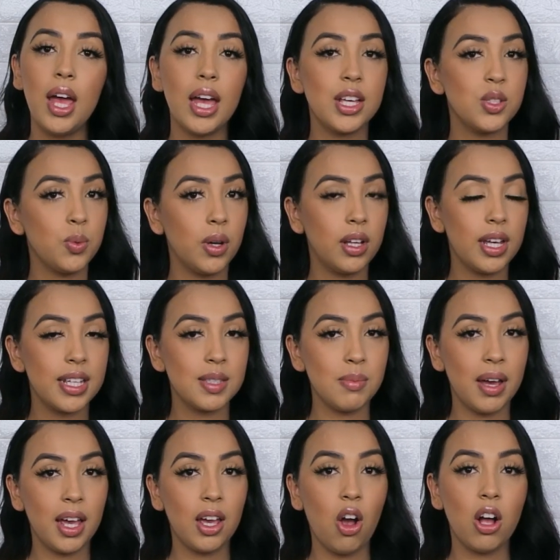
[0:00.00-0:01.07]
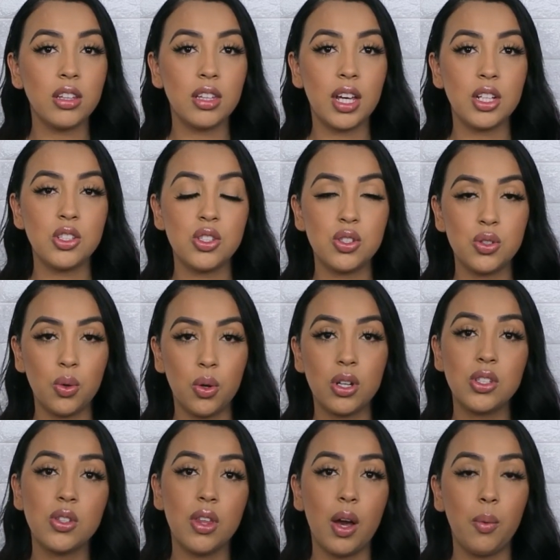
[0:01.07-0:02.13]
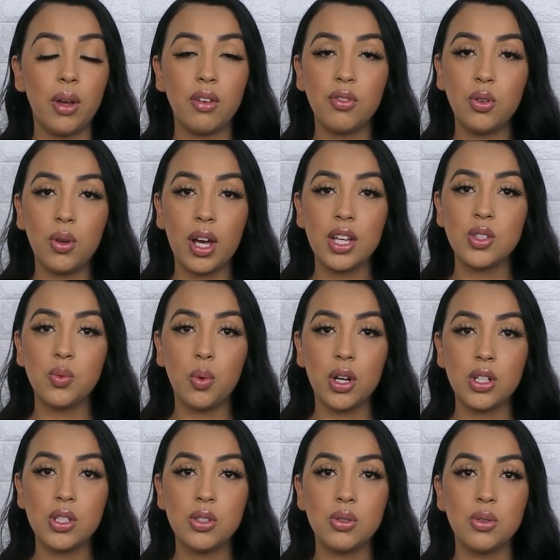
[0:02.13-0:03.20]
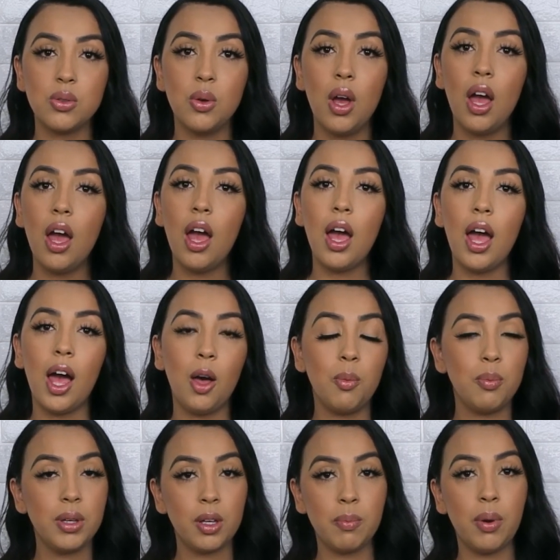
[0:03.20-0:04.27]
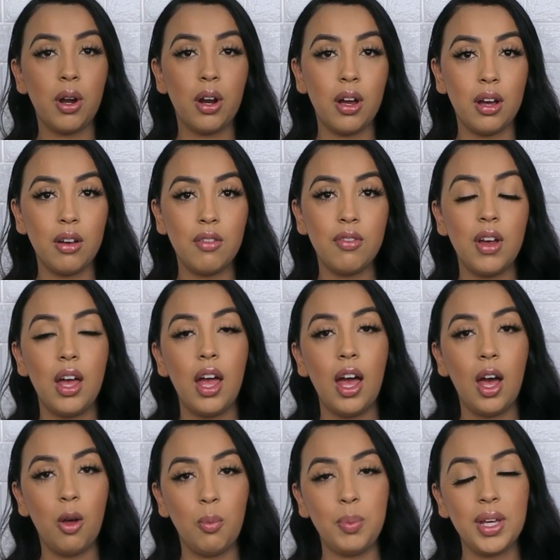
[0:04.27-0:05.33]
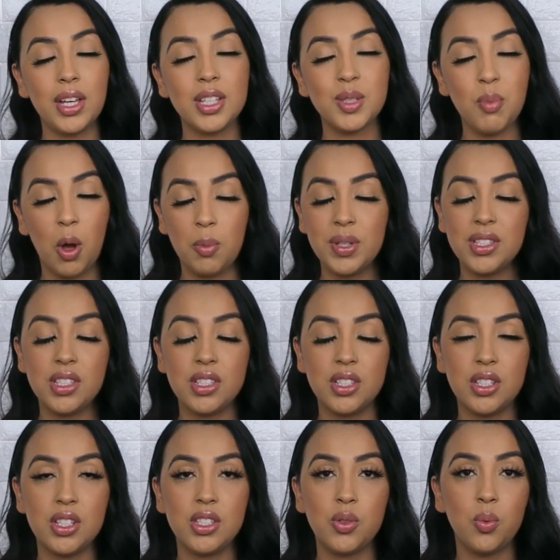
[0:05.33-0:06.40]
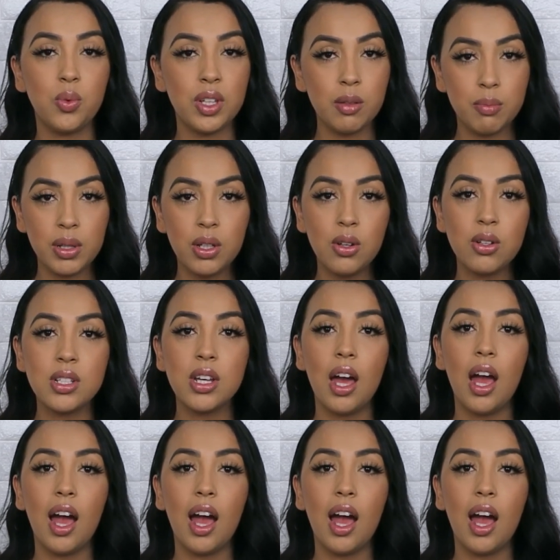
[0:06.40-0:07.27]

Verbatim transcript: as well as my online store, so that way if you guys want to help be a part of helping small businesses rebuild,